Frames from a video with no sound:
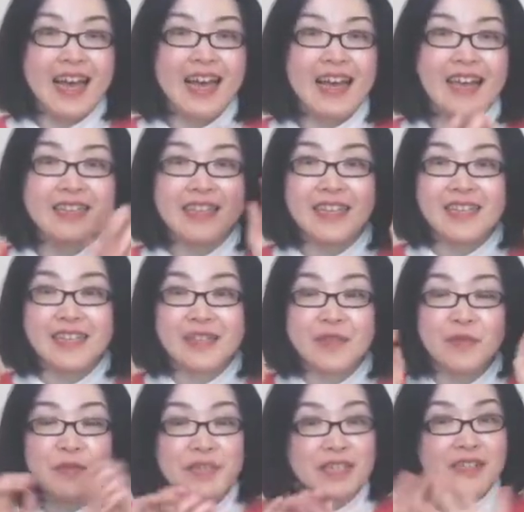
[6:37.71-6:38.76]
and then
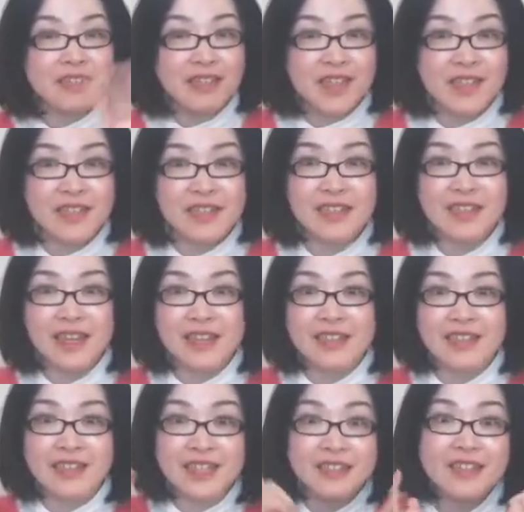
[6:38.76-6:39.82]
without text,
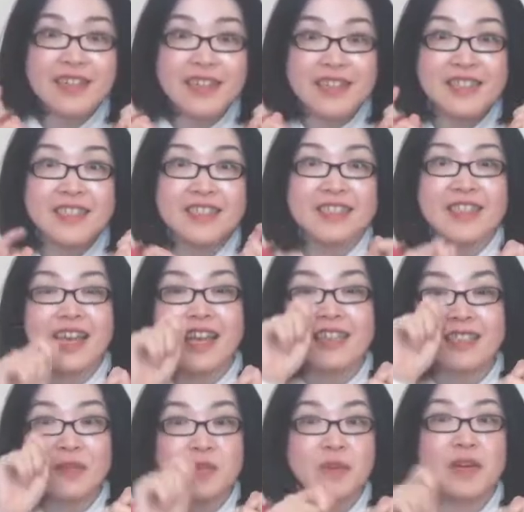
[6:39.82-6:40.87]
and just listen
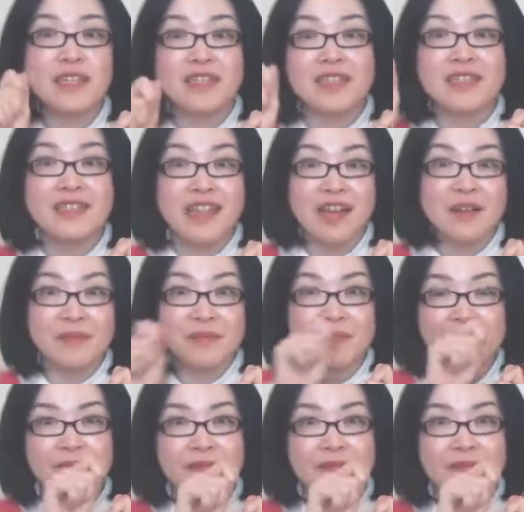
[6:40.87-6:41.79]
and then write it down.